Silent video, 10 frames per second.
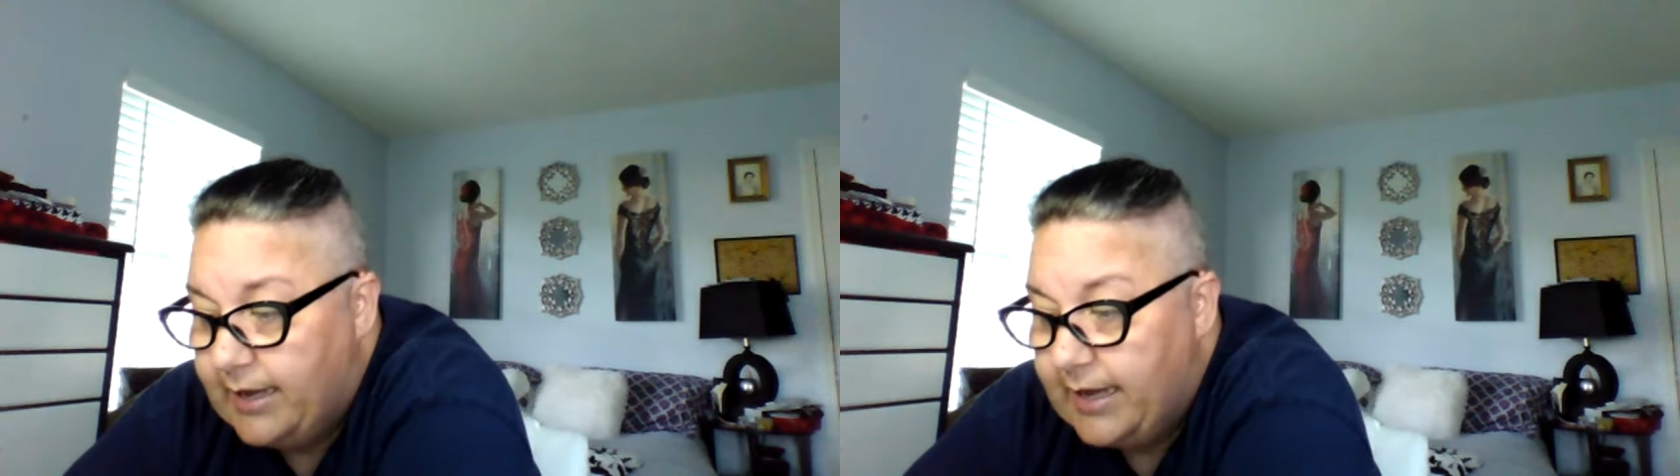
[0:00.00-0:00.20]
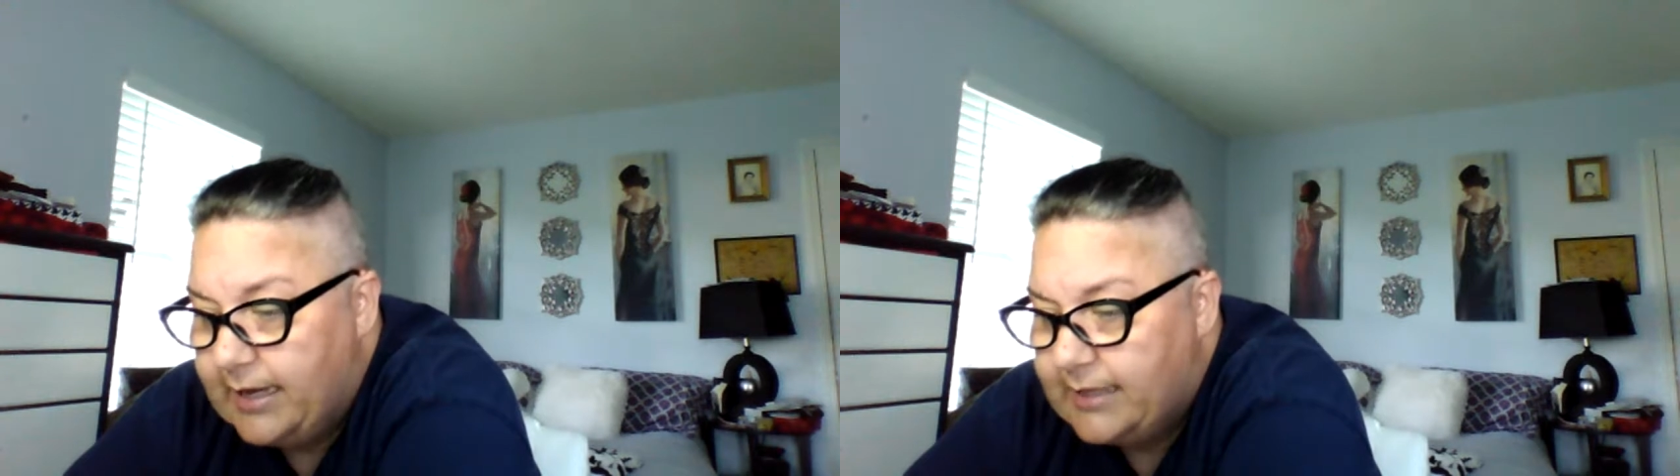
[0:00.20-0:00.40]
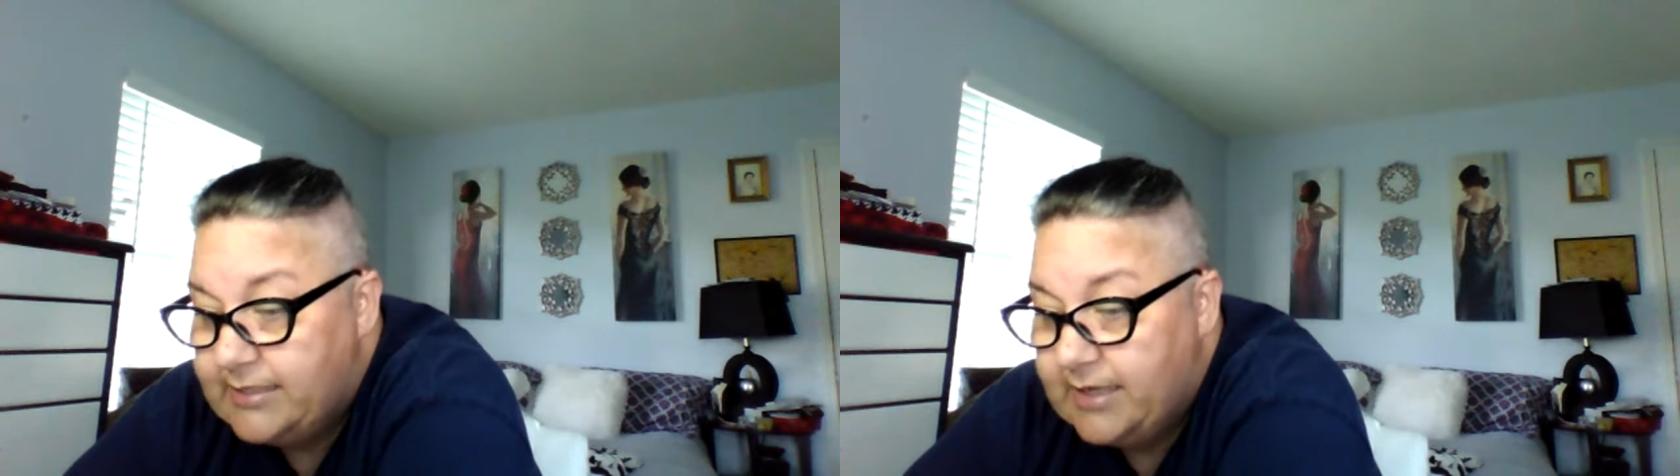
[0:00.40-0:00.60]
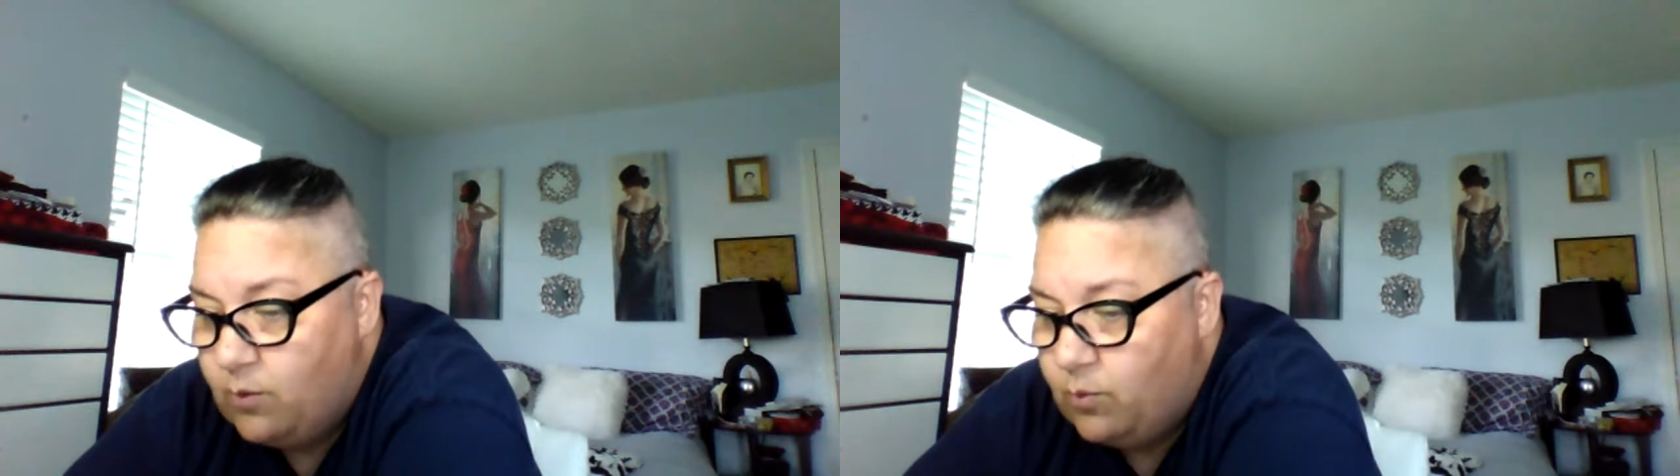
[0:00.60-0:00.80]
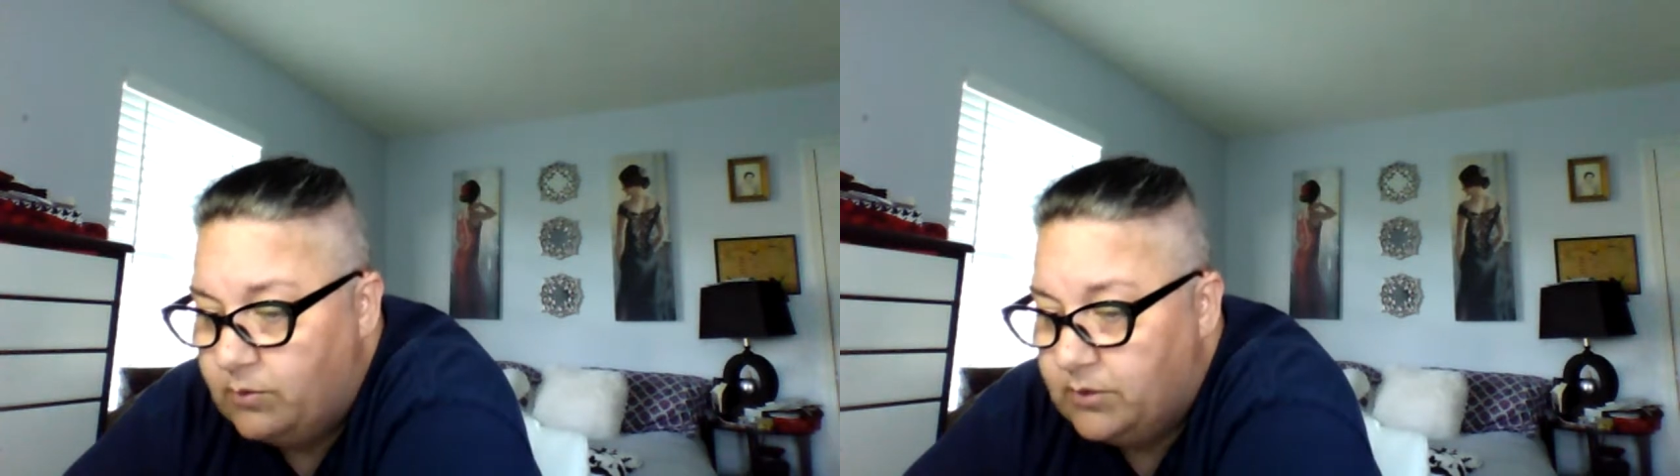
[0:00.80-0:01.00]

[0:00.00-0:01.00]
and I don't want